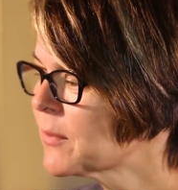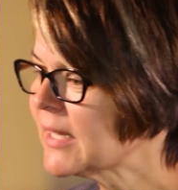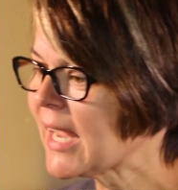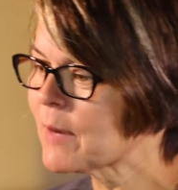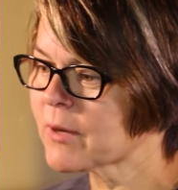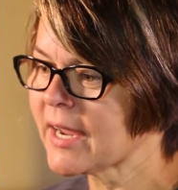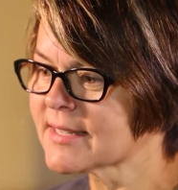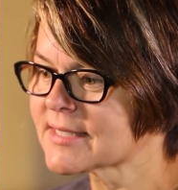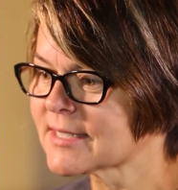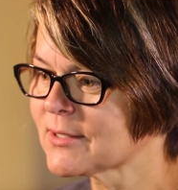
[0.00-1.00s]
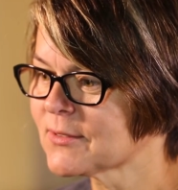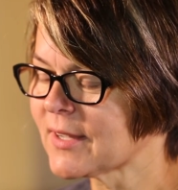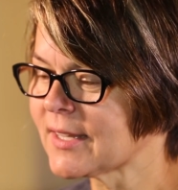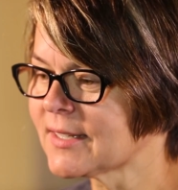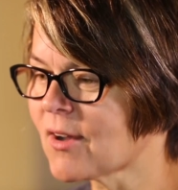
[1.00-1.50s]
really apprehensive,
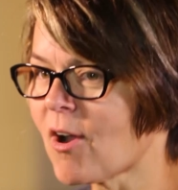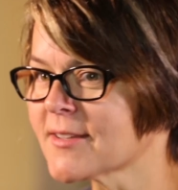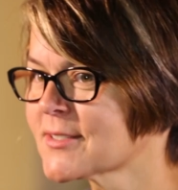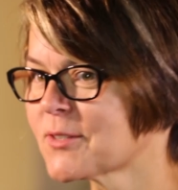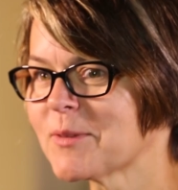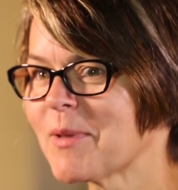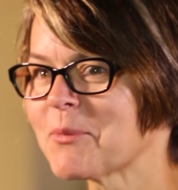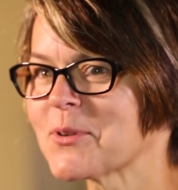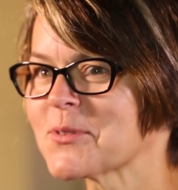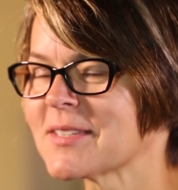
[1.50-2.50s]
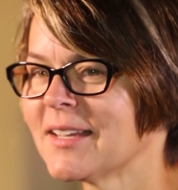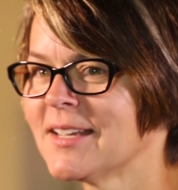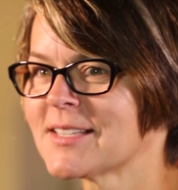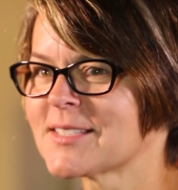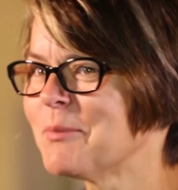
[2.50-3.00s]
and Austin remembers
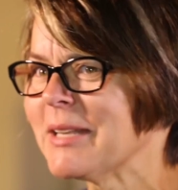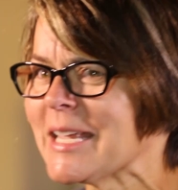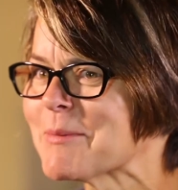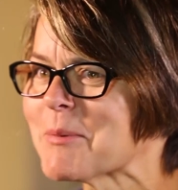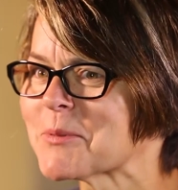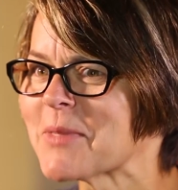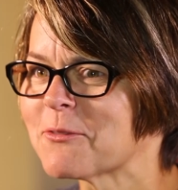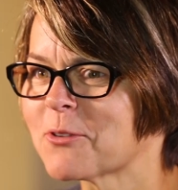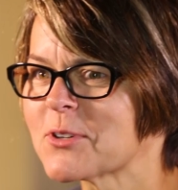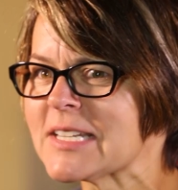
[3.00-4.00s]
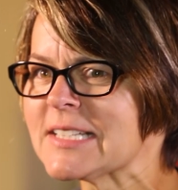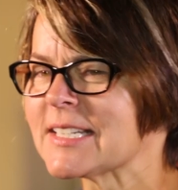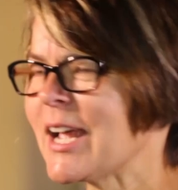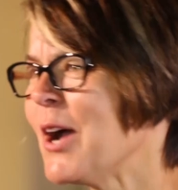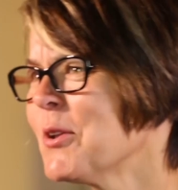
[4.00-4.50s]
somebody came up to him that first day and
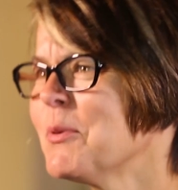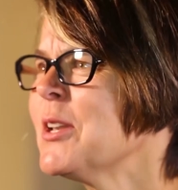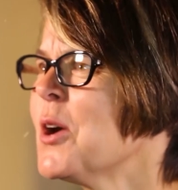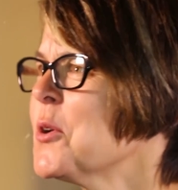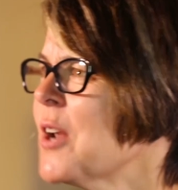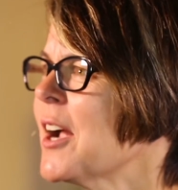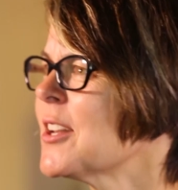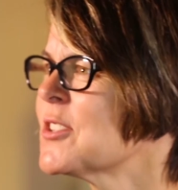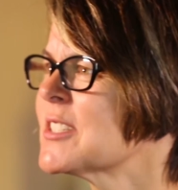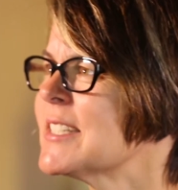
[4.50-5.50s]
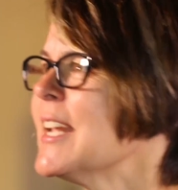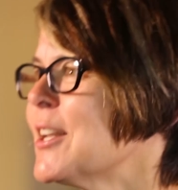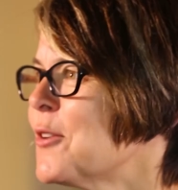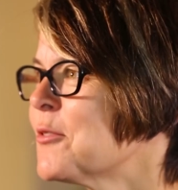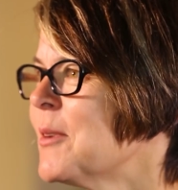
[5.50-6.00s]
said, how do we know you're not going to just take
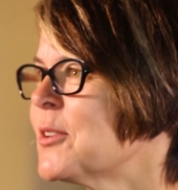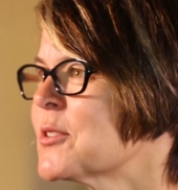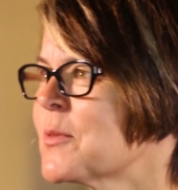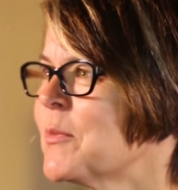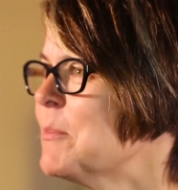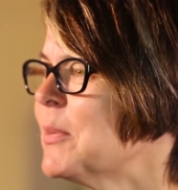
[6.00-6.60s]
it out from under us when we